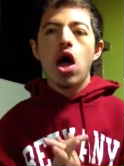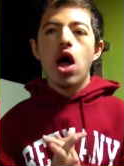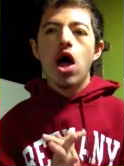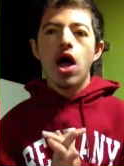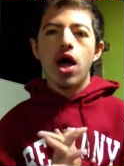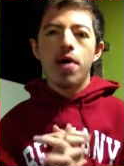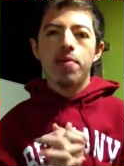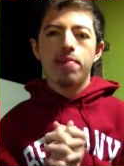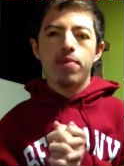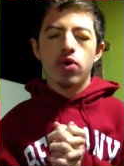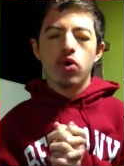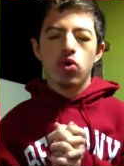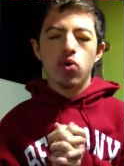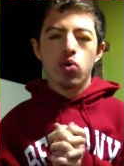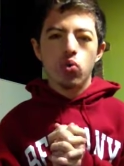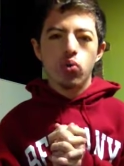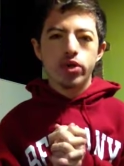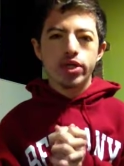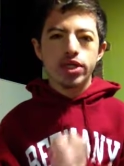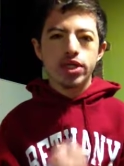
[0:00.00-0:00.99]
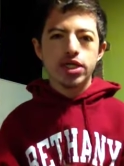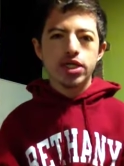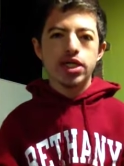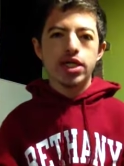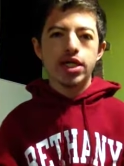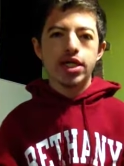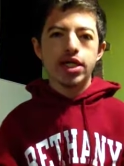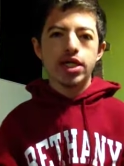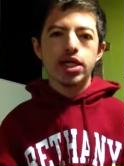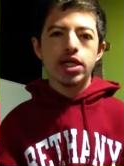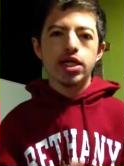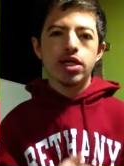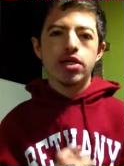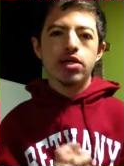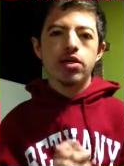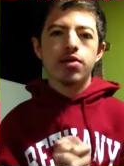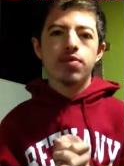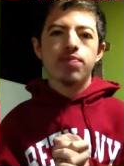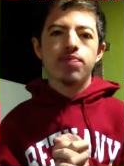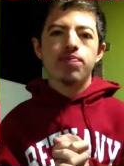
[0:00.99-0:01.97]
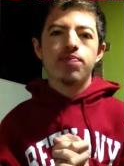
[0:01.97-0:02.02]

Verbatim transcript: Um, we see